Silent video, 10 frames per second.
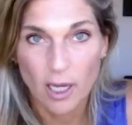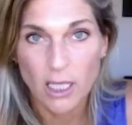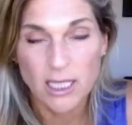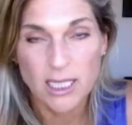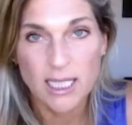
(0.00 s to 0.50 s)

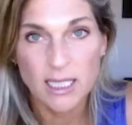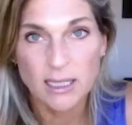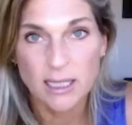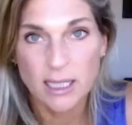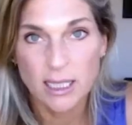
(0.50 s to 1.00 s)
I just think
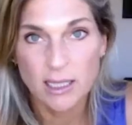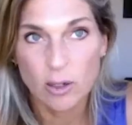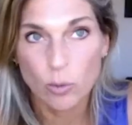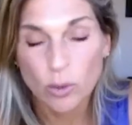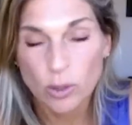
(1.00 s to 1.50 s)
it's kicking
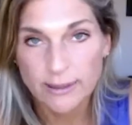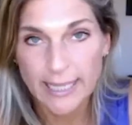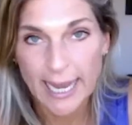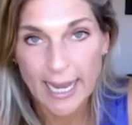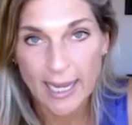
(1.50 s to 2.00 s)
our world's
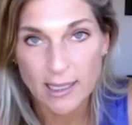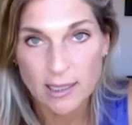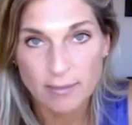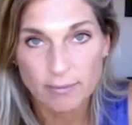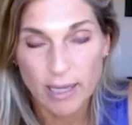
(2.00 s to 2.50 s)

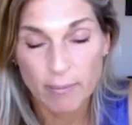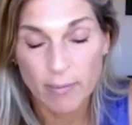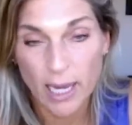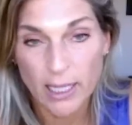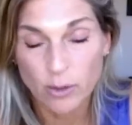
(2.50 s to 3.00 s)
ass. And
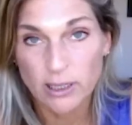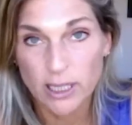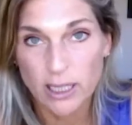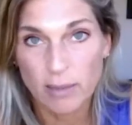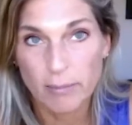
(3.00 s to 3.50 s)
I know it's
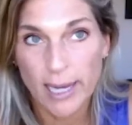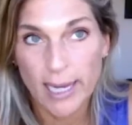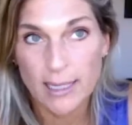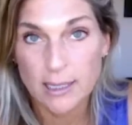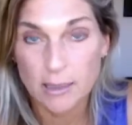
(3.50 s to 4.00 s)
kicking my
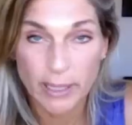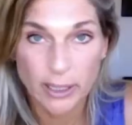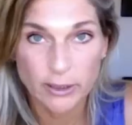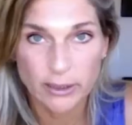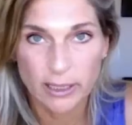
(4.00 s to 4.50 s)
ass as a
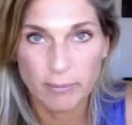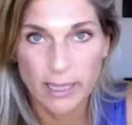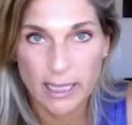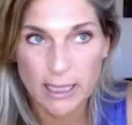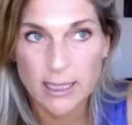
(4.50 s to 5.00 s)
parent and
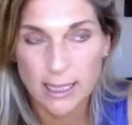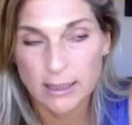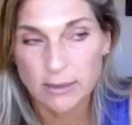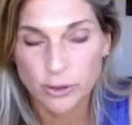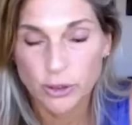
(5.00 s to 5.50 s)
my kids'
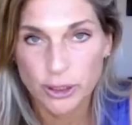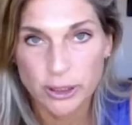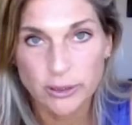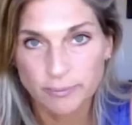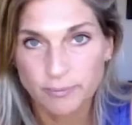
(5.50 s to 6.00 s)
ass for sure.